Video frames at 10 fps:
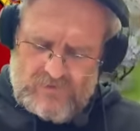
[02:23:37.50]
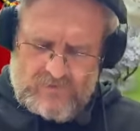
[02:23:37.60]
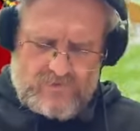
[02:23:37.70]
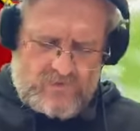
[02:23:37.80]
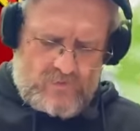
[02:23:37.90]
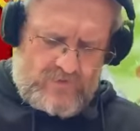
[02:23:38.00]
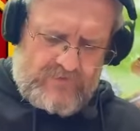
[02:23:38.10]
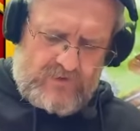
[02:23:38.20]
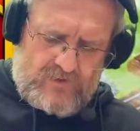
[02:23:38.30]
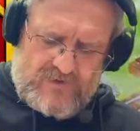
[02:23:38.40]
Right, what have
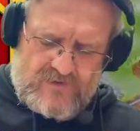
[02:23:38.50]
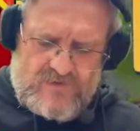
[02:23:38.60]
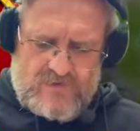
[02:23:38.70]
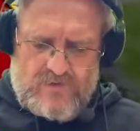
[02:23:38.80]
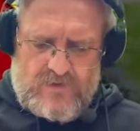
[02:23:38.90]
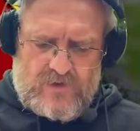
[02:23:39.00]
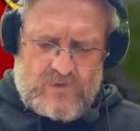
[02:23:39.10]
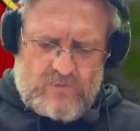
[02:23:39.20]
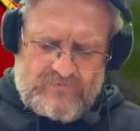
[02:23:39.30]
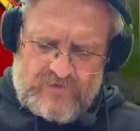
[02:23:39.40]
I got to do here?
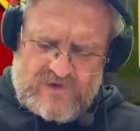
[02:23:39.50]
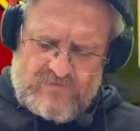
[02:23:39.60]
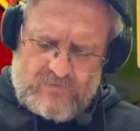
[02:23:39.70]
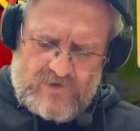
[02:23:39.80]
Well, first of all,